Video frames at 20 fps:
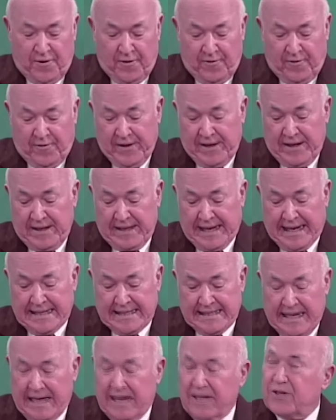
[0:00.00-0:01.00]
fulfilled,
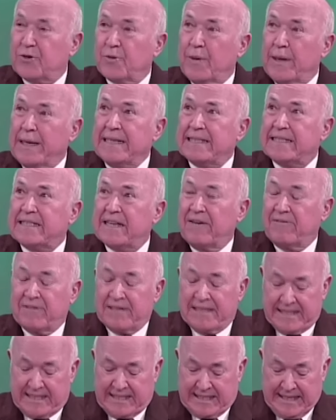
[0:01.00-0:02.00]
Isaiah
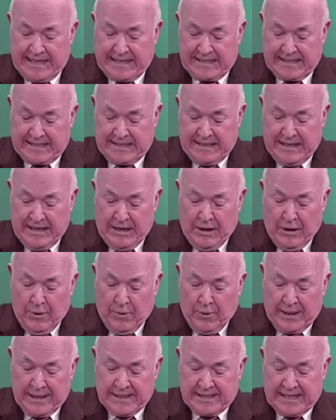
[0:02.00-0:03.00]
27:6,
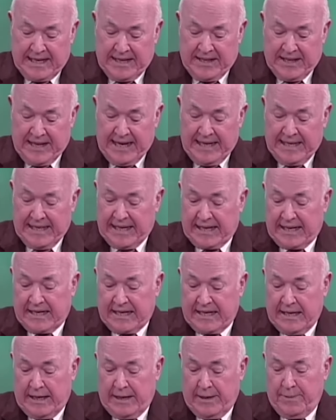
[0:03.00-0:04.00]
where it said, "They
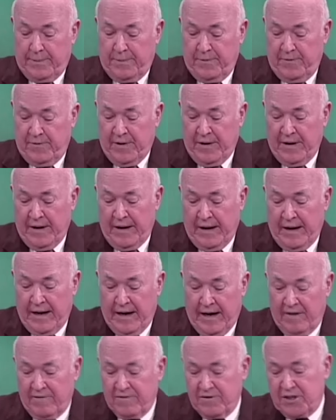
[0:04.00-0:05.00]
that come
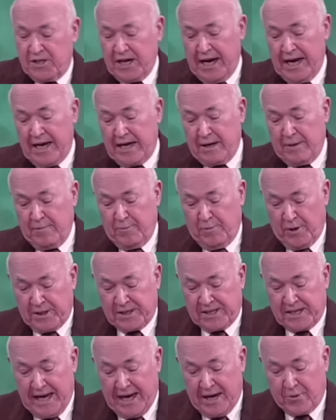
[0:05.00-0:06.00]
of Jacob
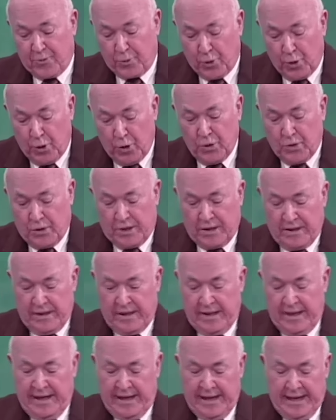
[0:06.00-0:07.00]
will take root,
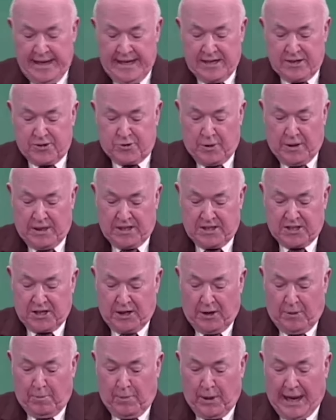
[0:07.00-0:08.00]
Israel
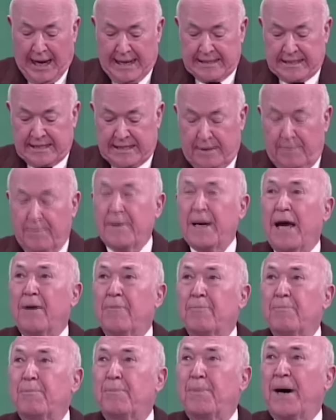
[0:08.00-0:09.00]
shall blossom
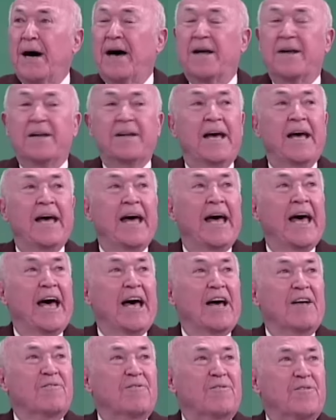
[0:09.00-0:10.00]
and bud
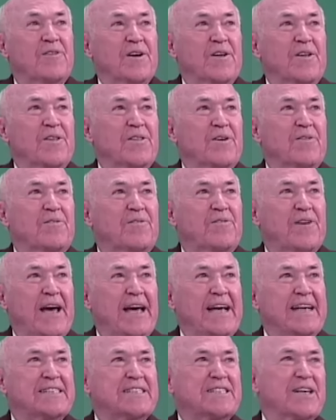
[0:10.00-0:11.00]
and fill the
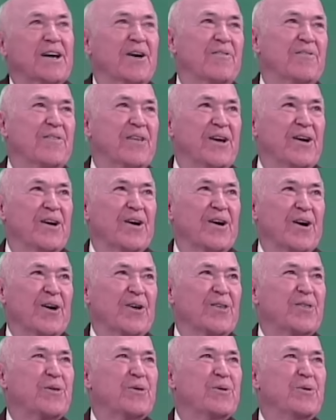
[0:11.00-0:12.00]
face of the
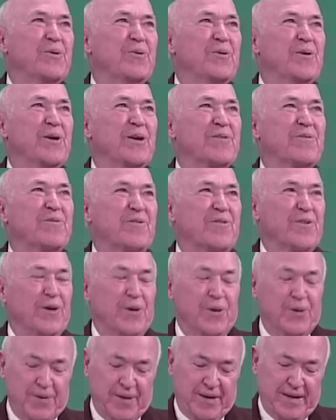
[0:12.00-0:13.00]
earth with
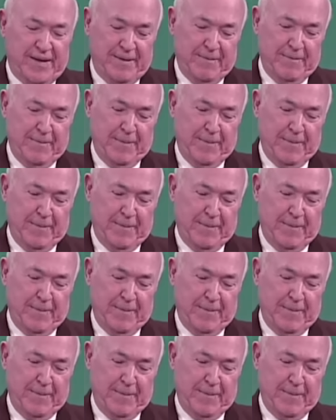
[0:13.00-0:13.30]
fruit."